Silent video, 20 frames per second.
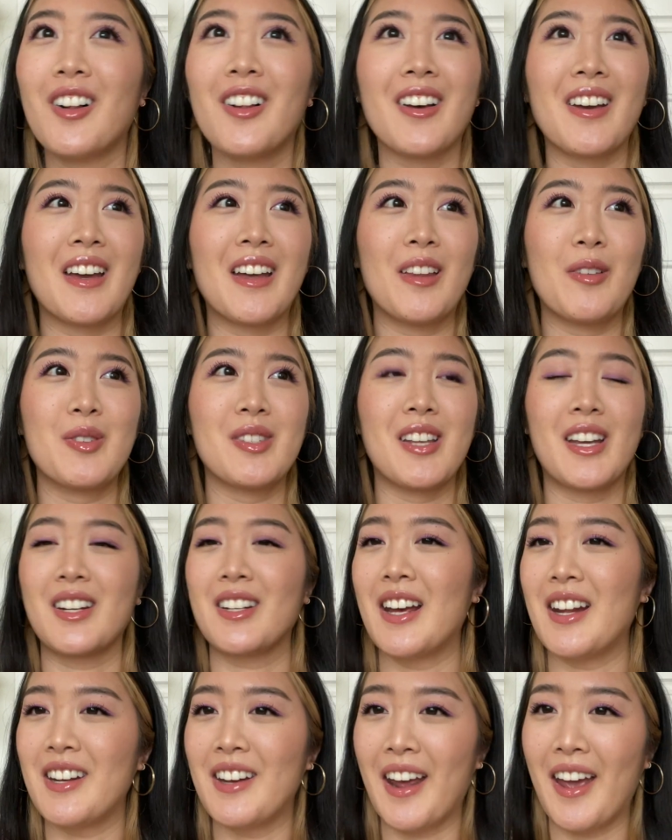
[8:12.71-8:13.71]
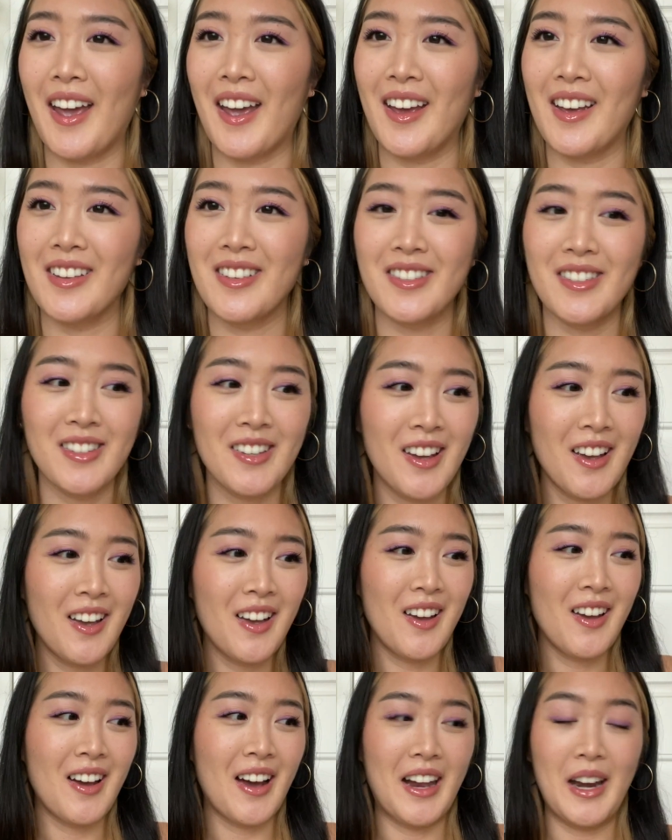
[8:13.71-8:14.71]
It was like 10 days.
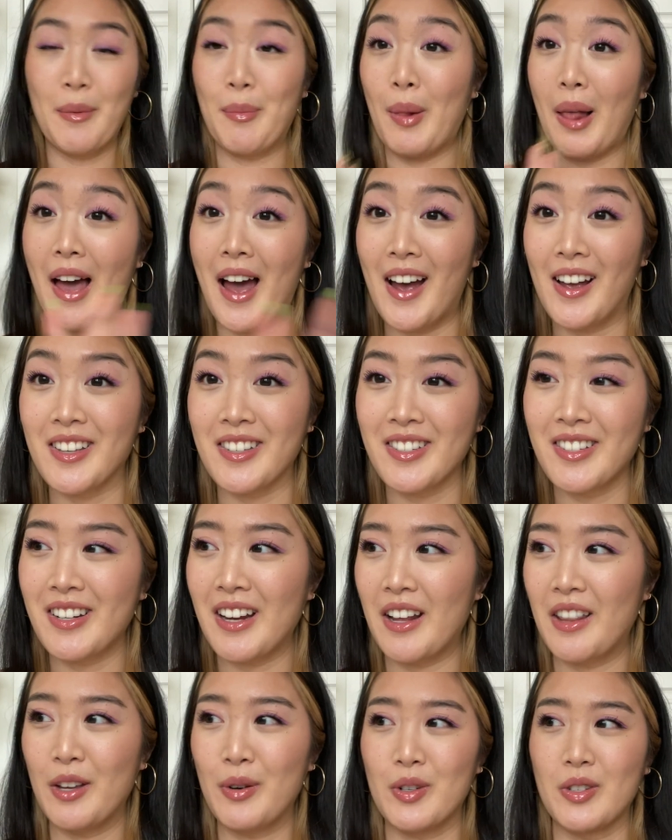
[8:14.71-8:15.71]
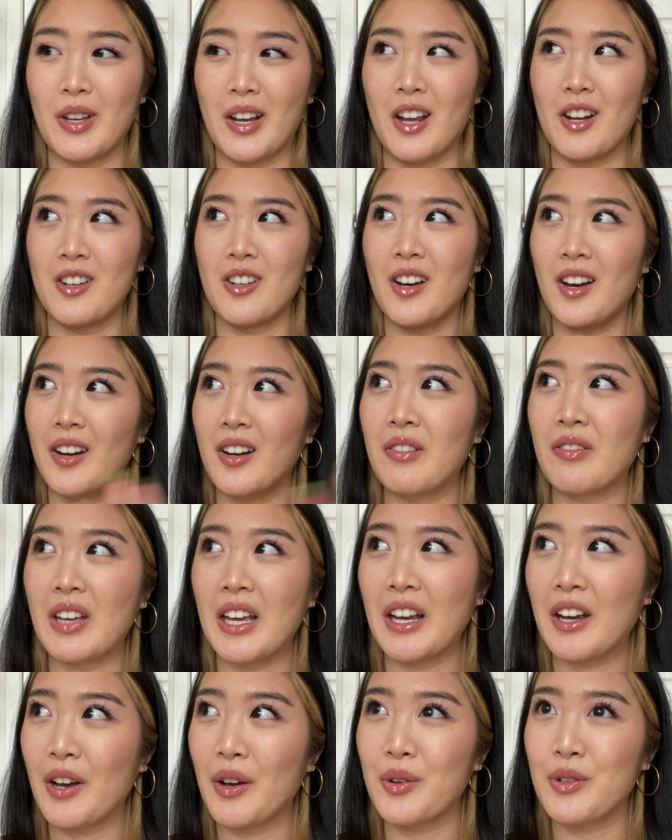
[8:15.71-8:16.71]
I had a blast, and there was like a ton of
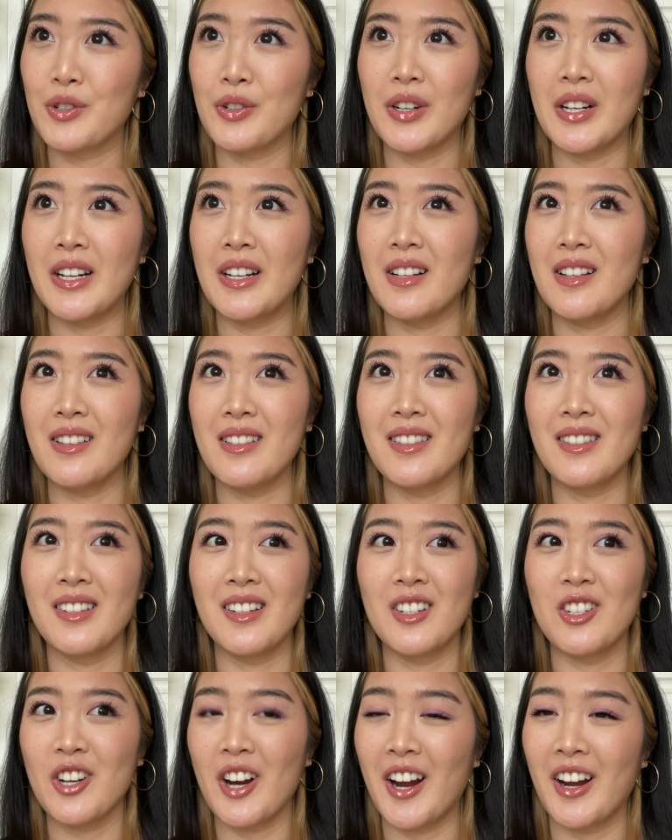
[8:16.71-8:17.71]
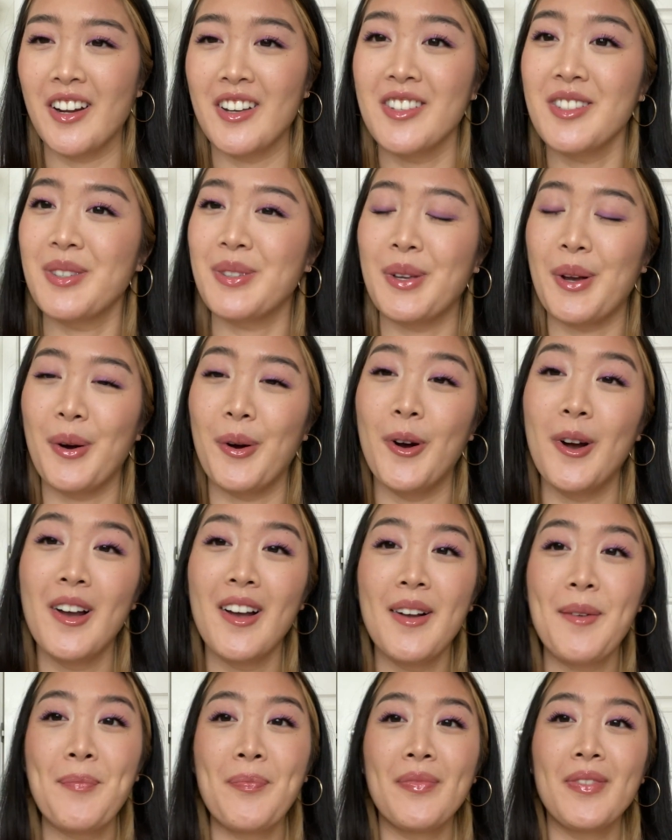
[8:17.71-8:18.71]
ginkgo trees in China. So
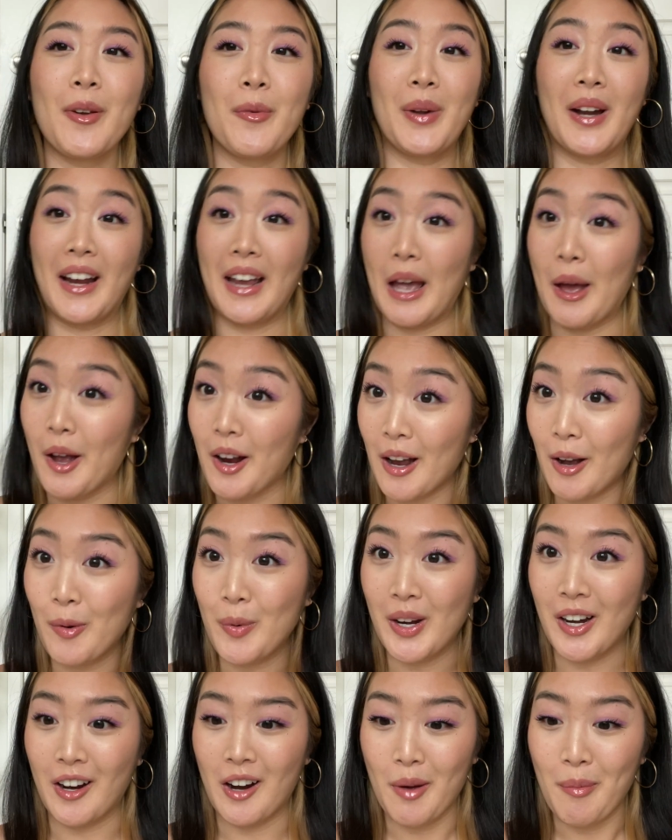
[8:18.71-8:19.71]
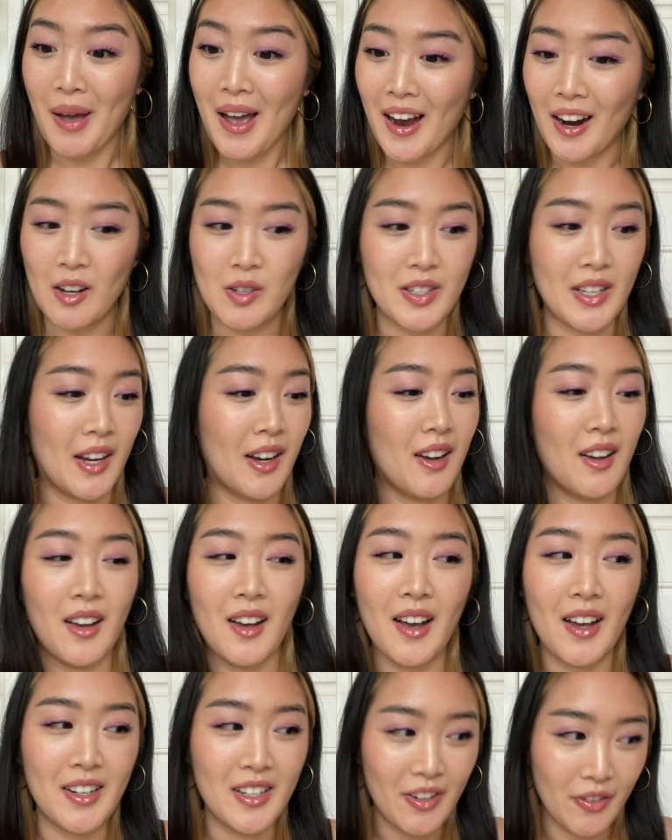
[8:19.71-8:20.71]
when I got back, I was like,
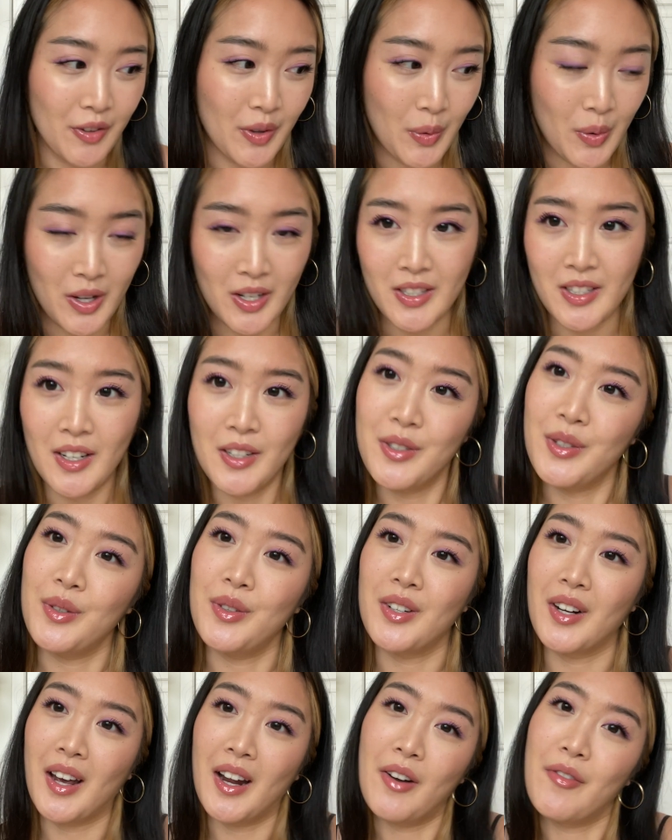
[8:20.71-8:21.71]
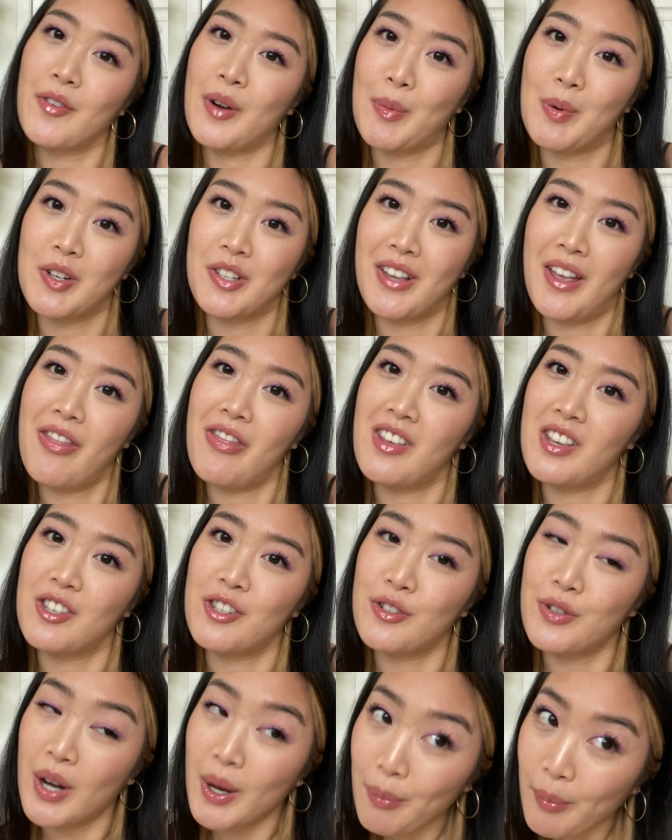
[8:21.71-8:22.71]
I definitely want a tattoo to kind of represent this
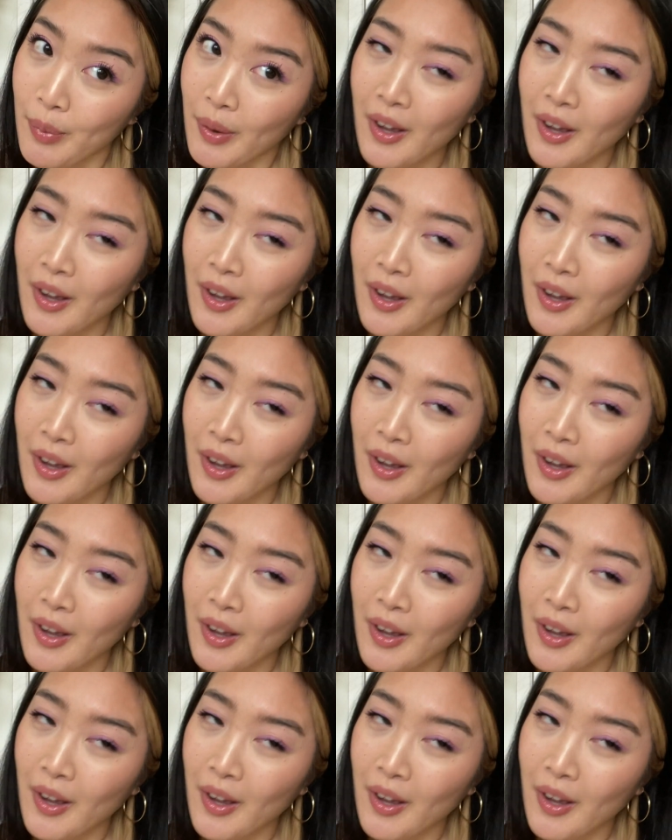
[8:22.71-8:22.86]
trip.